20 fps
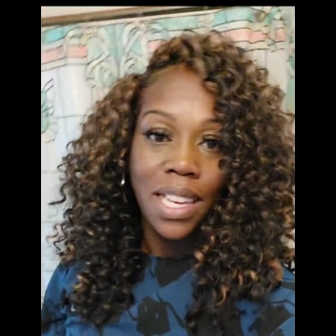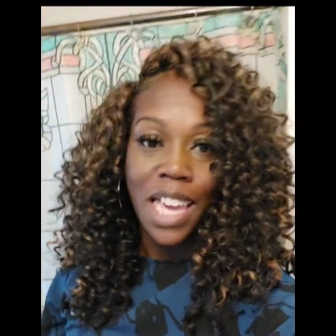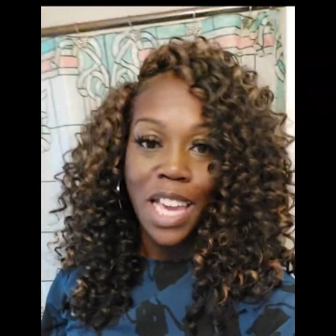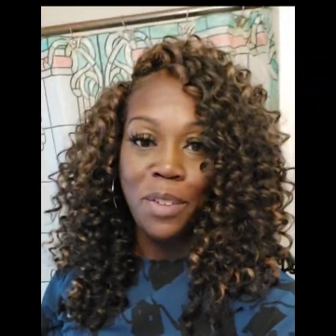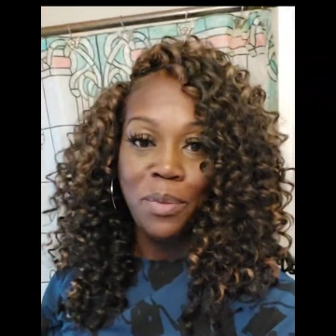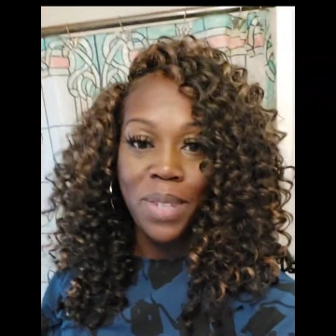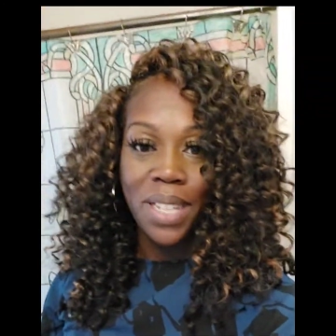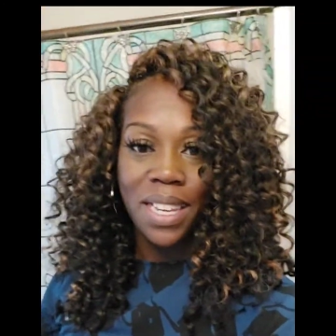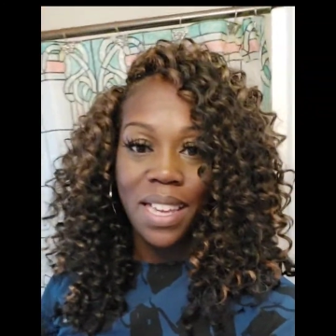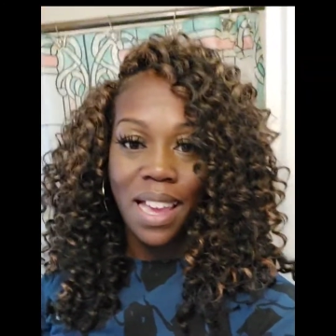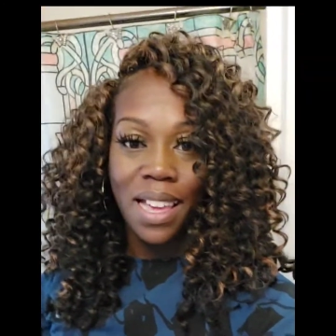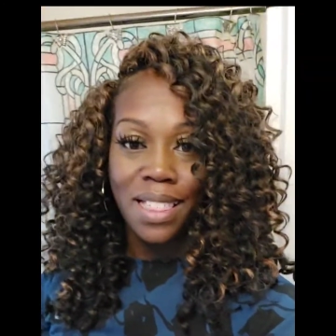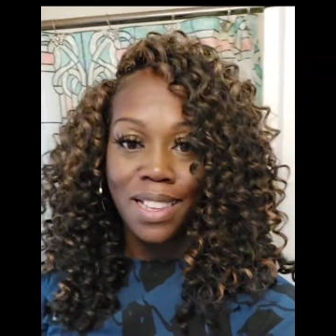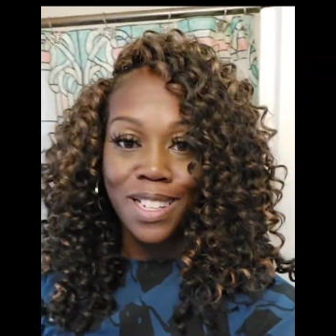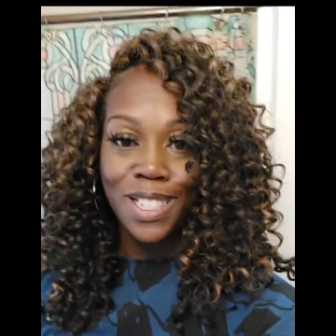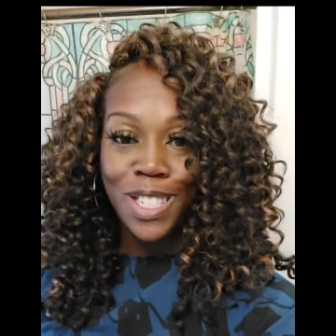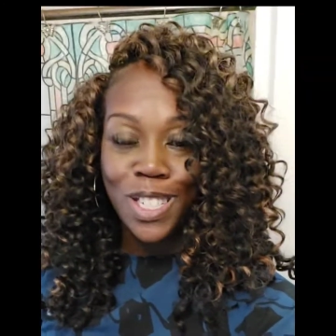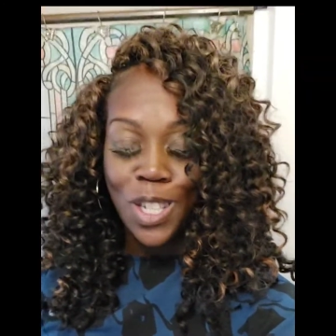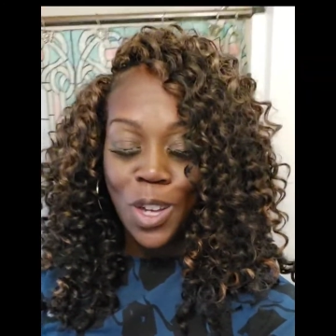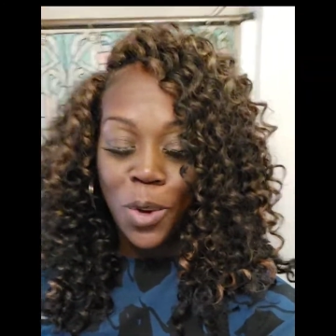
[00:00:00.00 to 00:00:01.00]
came together.
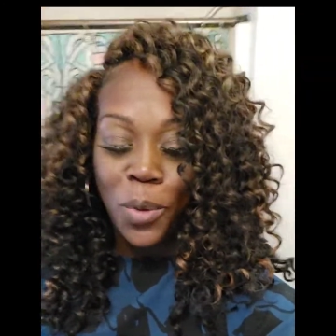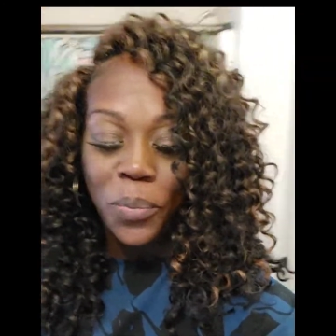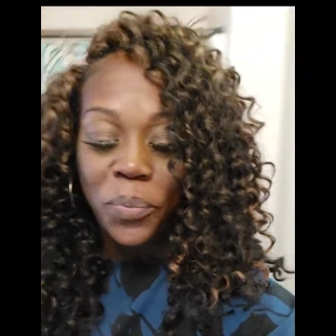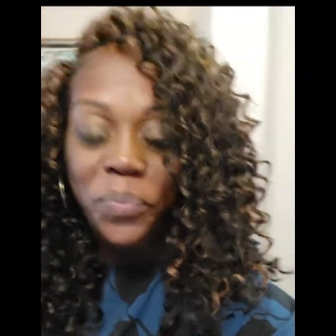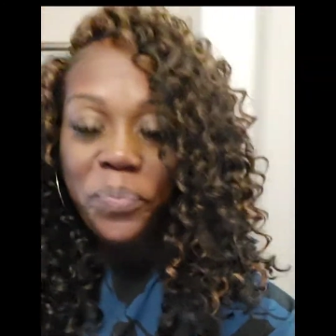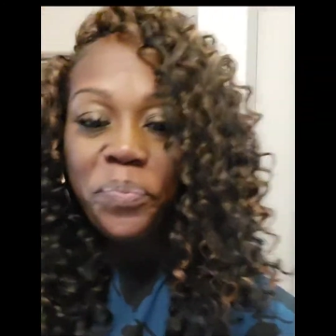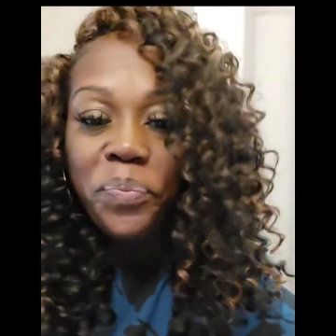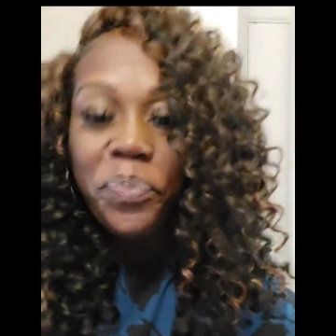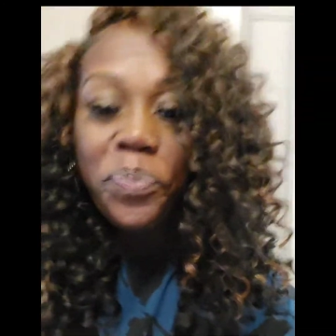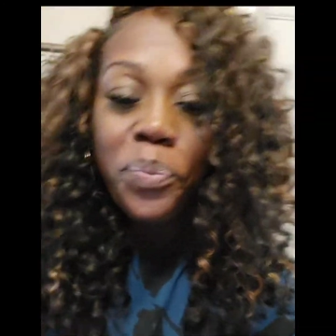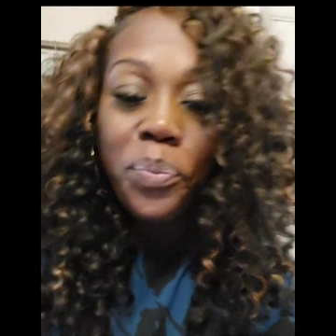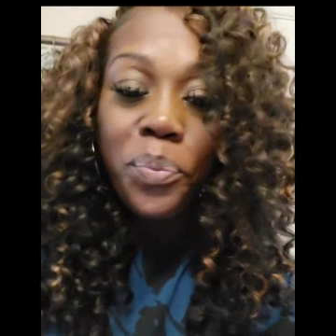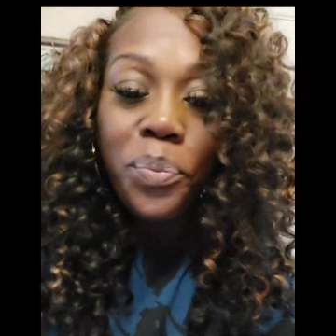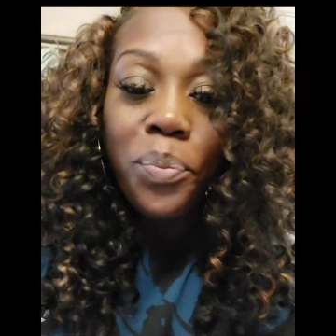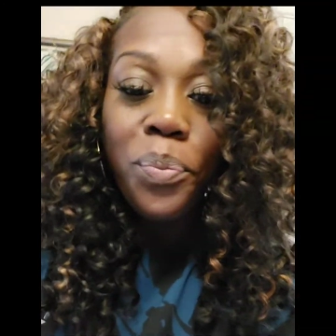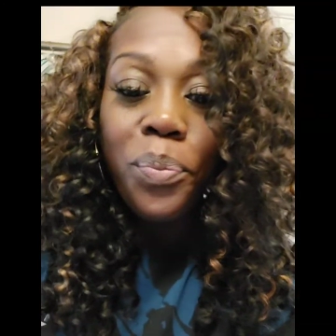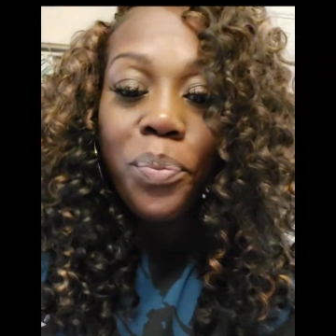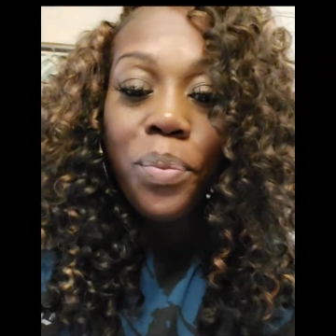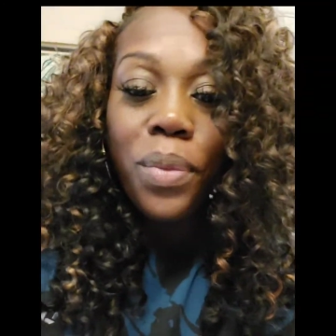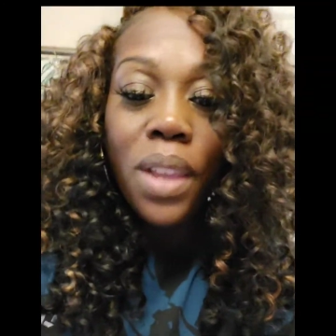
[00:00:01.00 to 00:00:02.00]
So
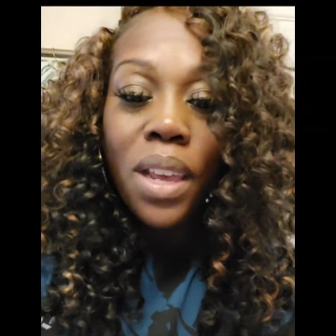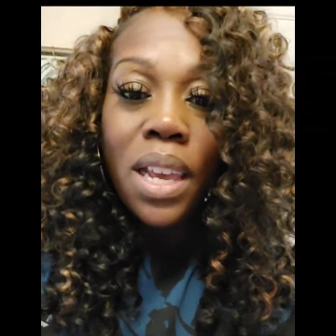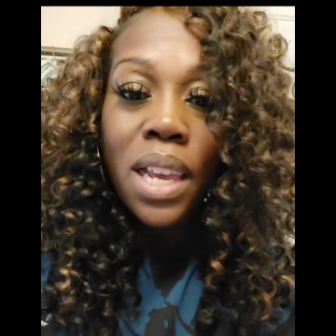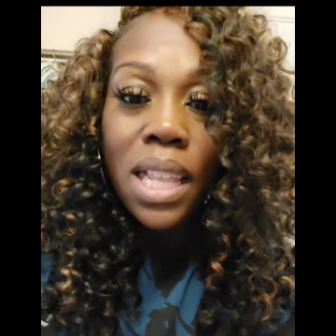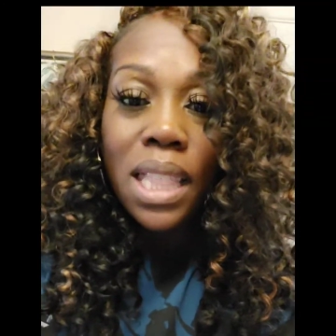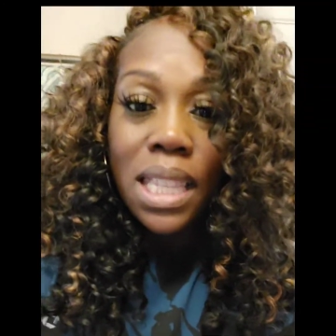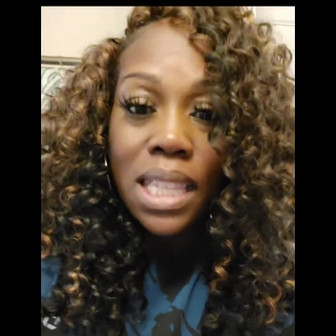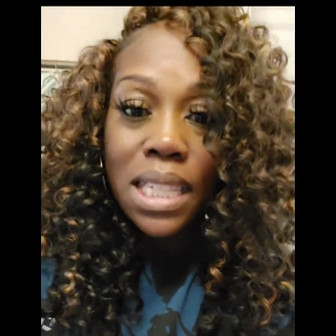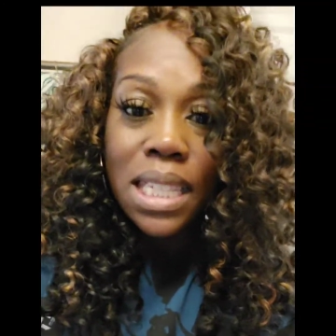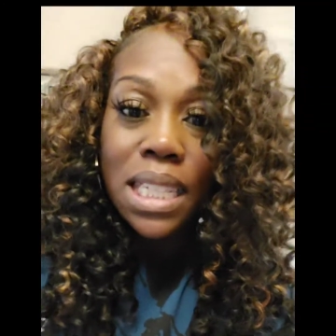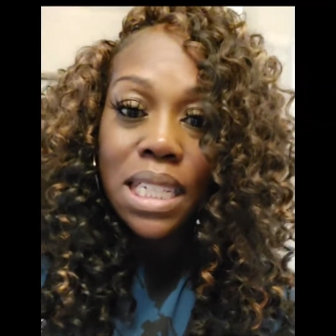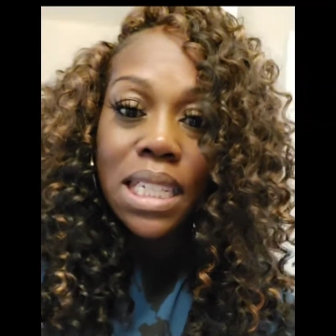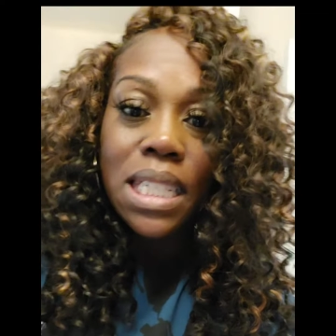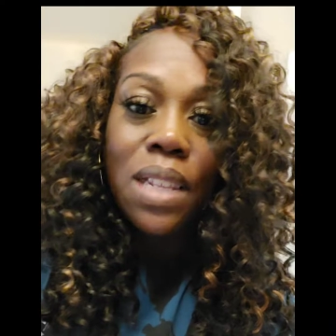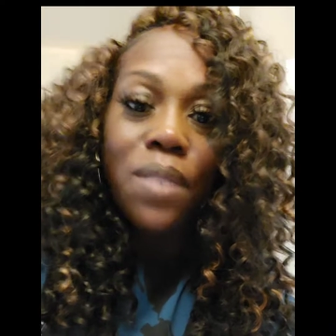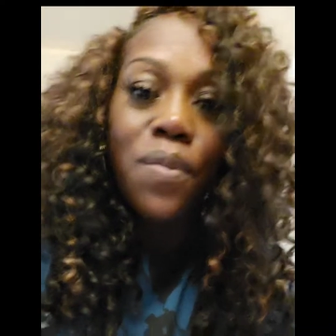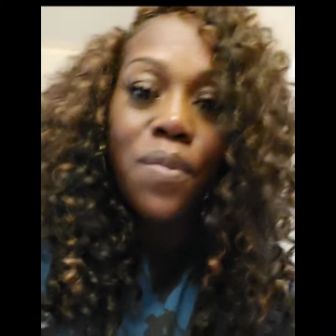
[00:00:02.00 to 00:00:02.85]
this is the